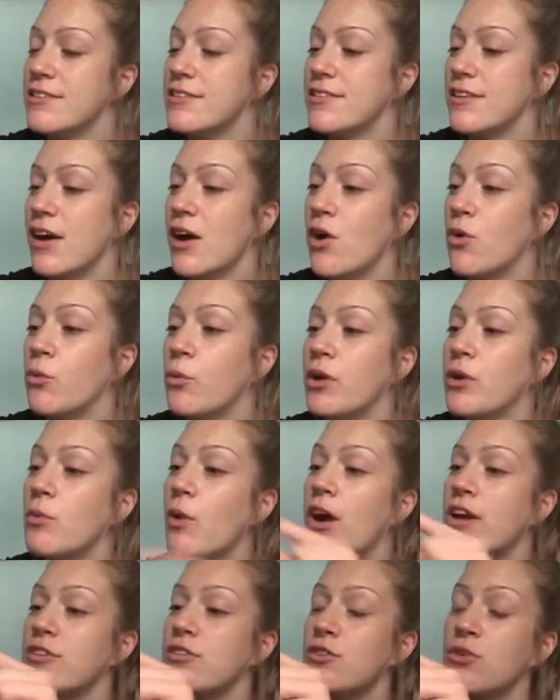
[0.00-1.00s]
So we
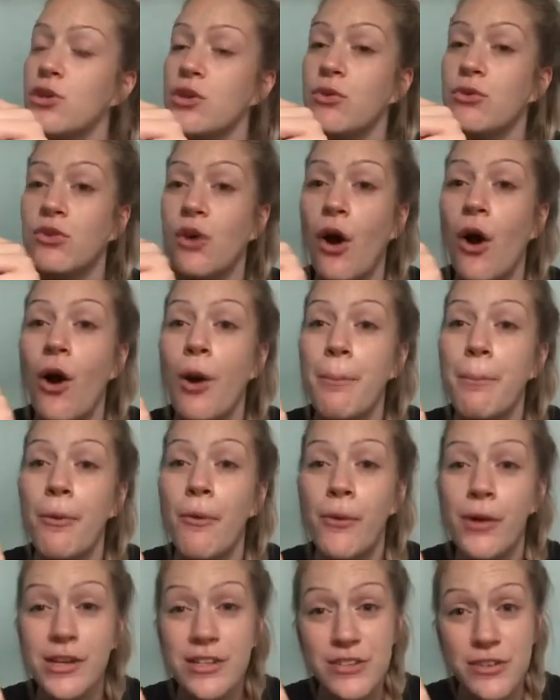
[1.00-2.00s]
want to use our
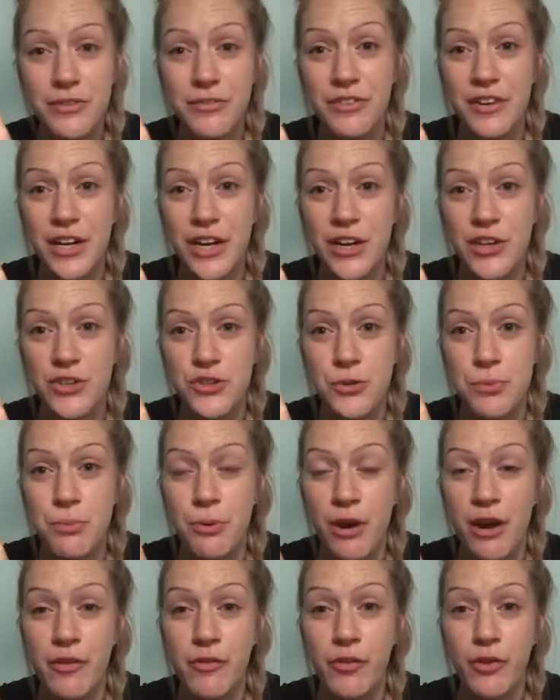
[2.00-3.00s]
pointer finger to
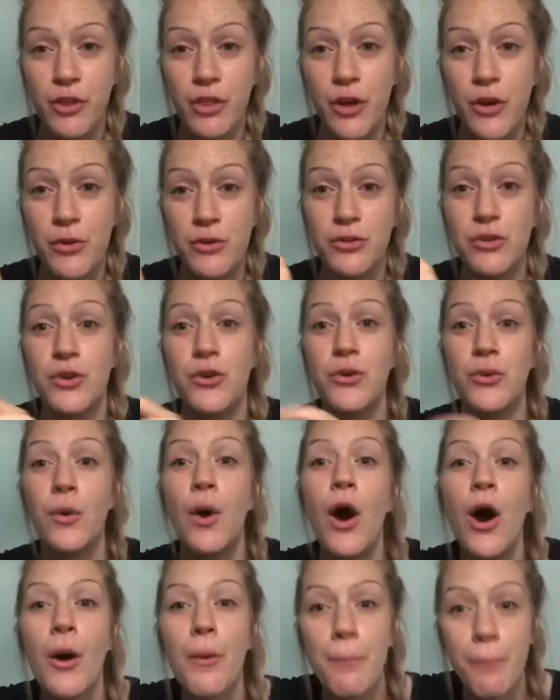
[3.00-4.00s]
pray for those who
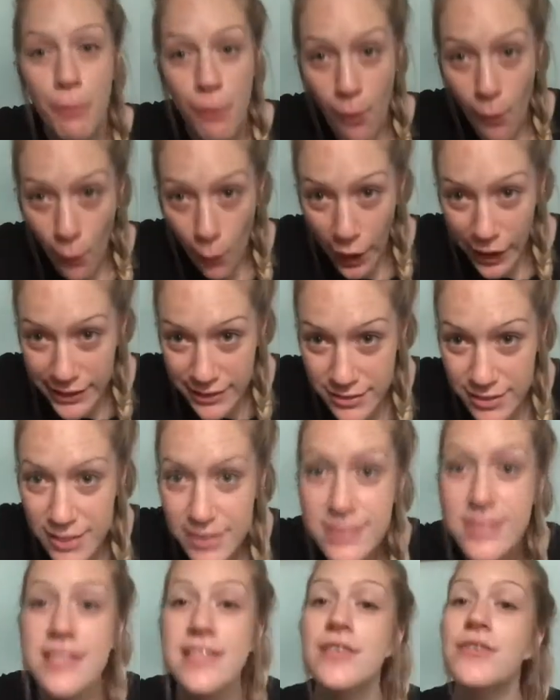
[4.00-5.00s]
point
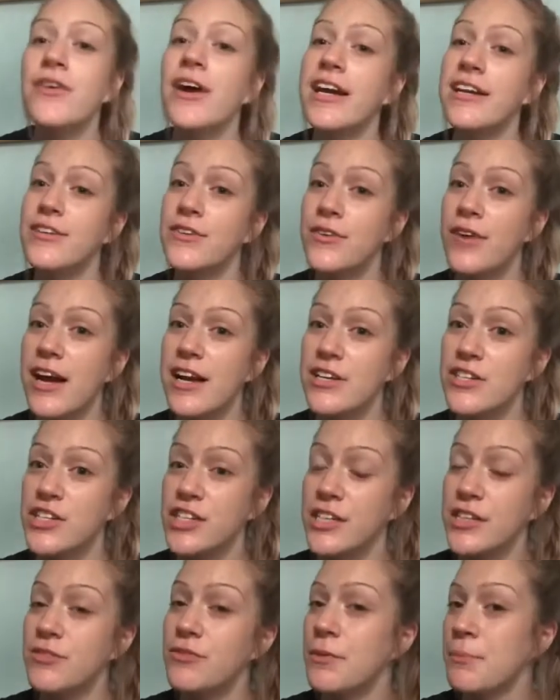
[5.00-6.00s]
us in the right
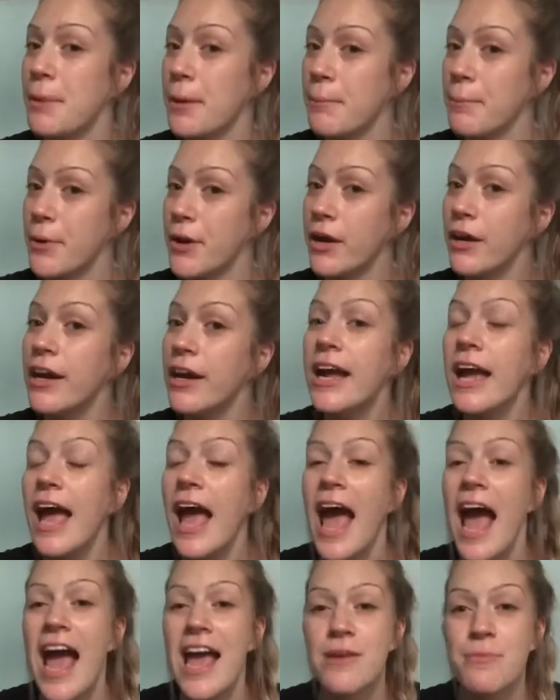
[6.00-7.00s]
direction, remember,
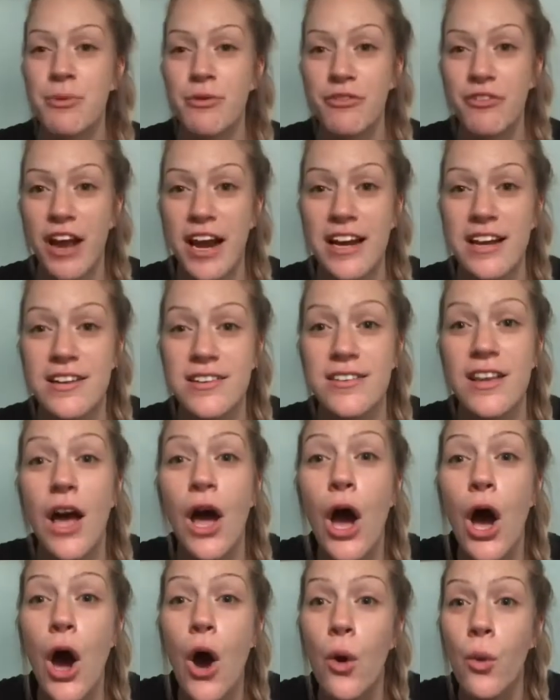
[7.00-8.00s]
and provide us
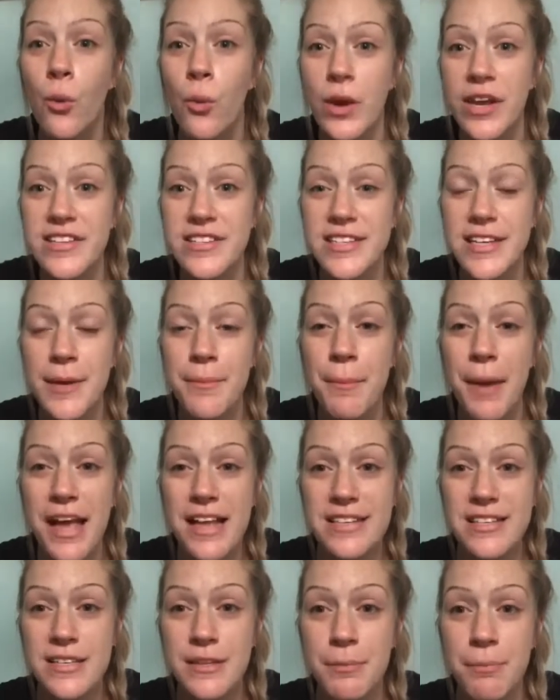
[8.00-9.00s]
wisdom
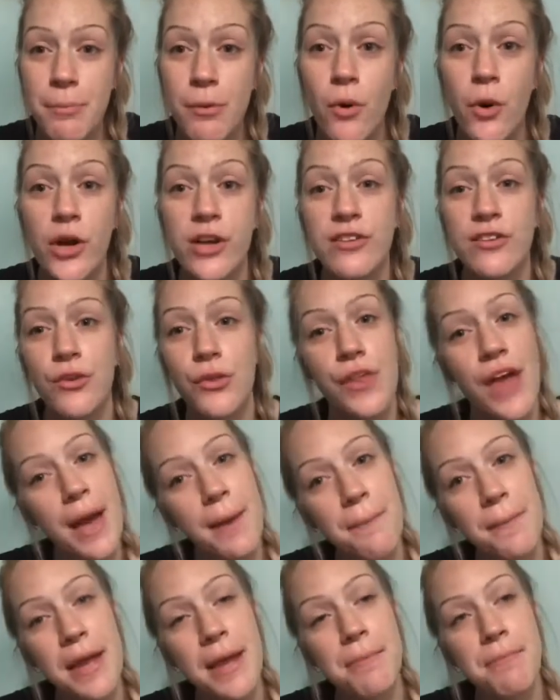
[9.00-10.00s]
and support. So
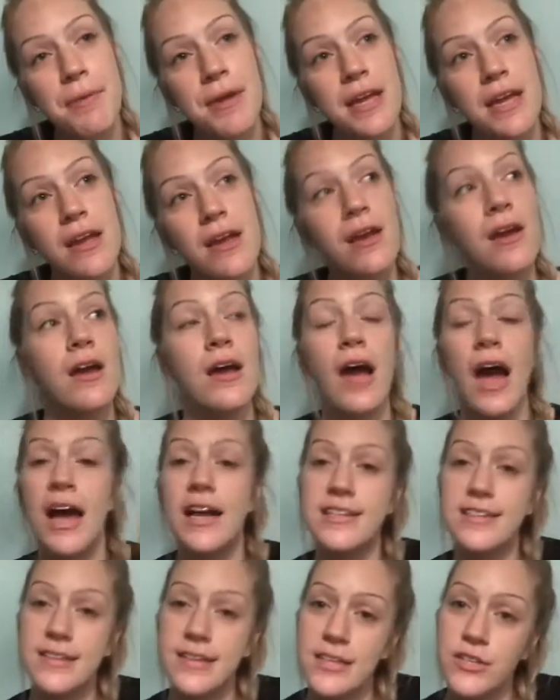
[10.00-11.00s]
that may be a
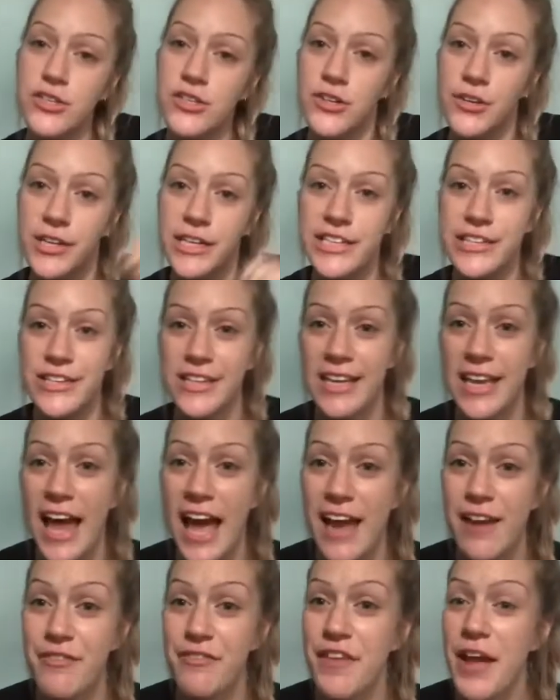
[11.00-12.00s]
teacher in your
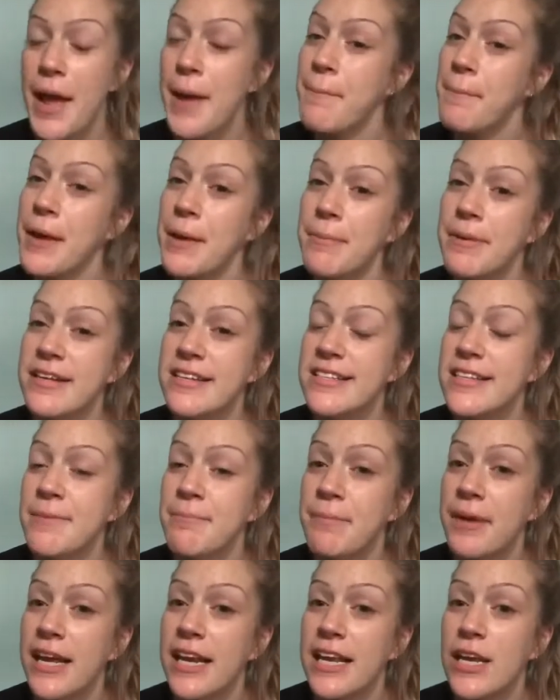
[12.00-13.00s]
life. It may be
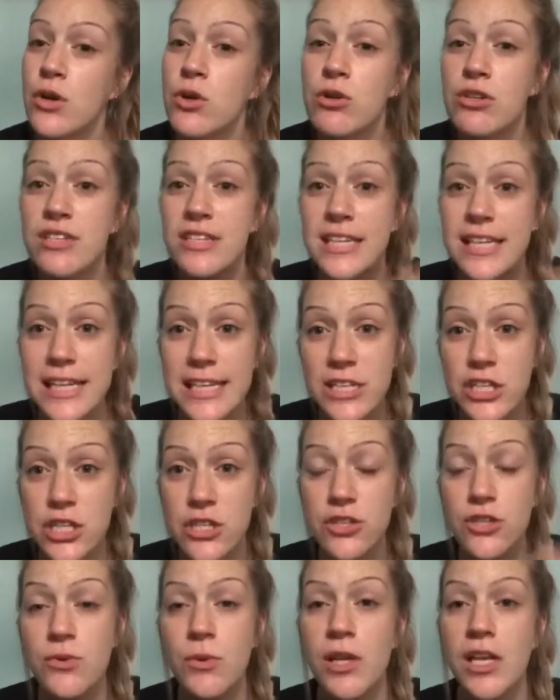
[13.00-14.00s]
somebody who
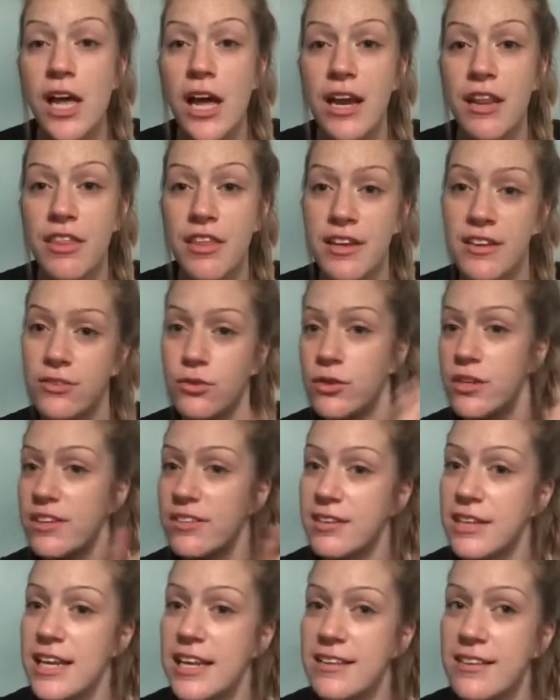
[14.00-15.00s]
teaches you a lot of things. So it
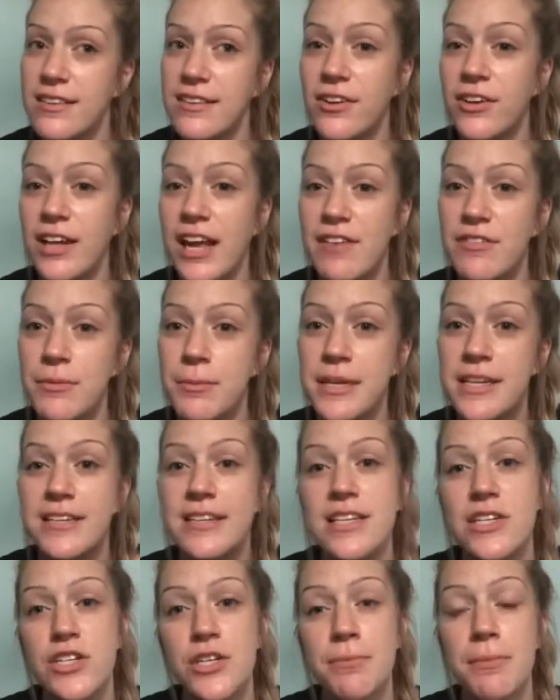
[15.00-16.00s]
doesn't necessarily have to be a
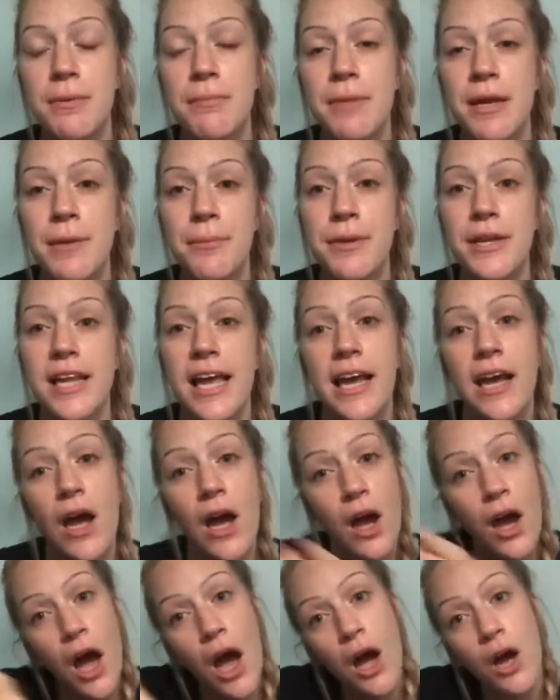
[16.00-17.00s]
teacher, but maybe like
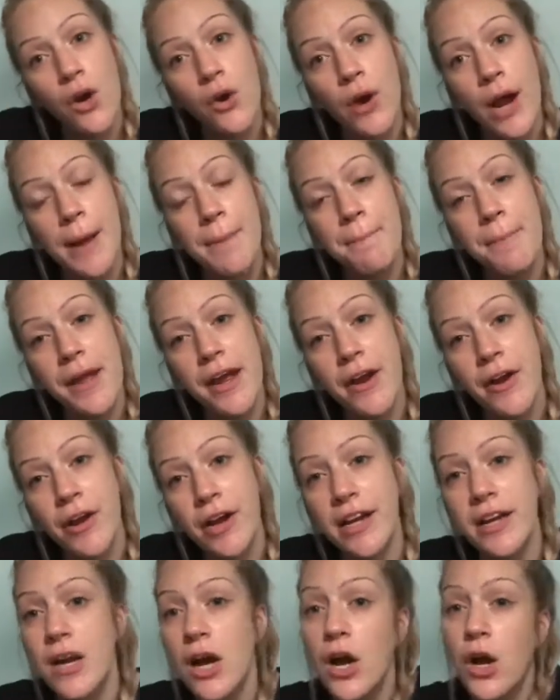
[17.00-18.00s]
a
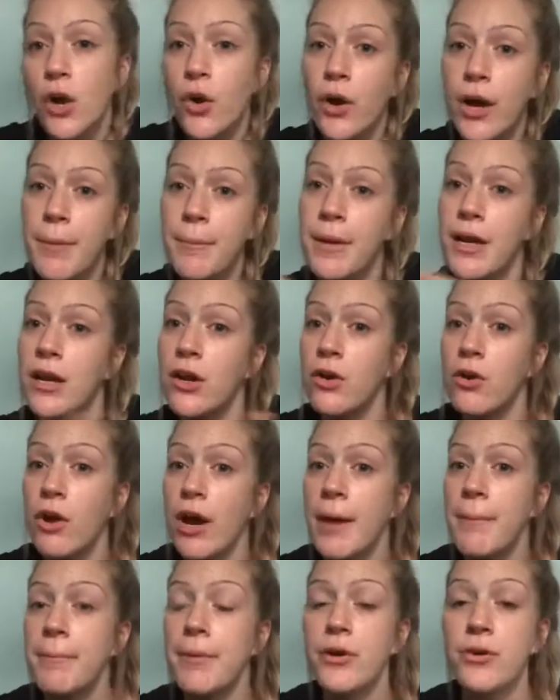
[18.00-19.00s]
grandparent, a grandma and
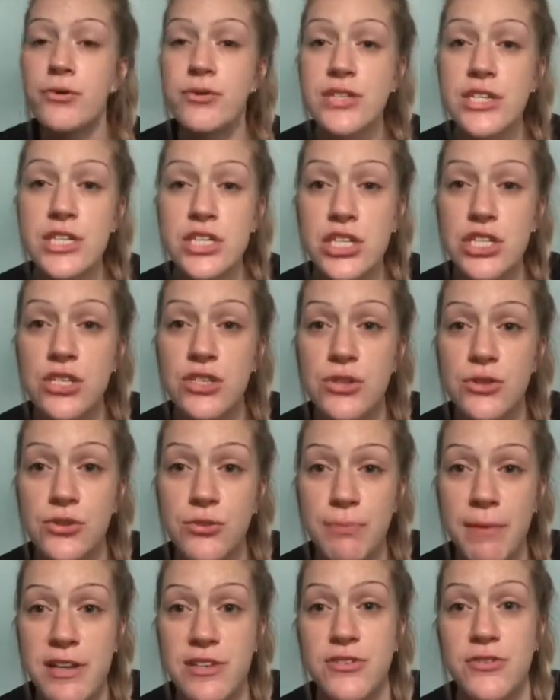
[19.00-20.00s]
grandpa who teaches you
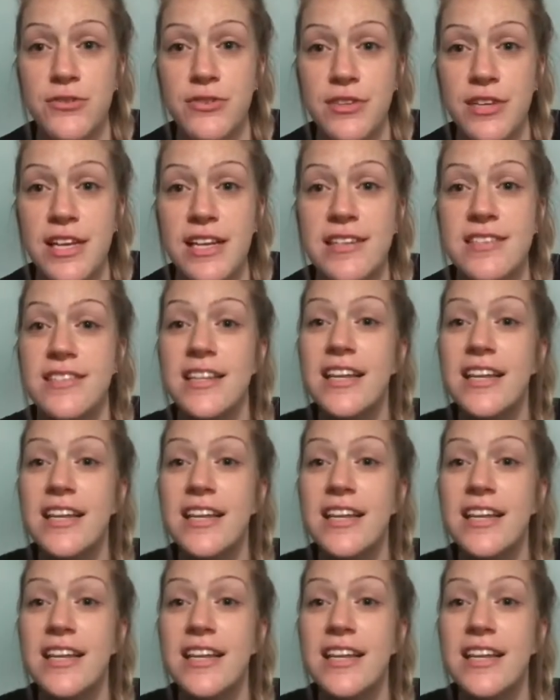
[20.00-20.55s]
special things.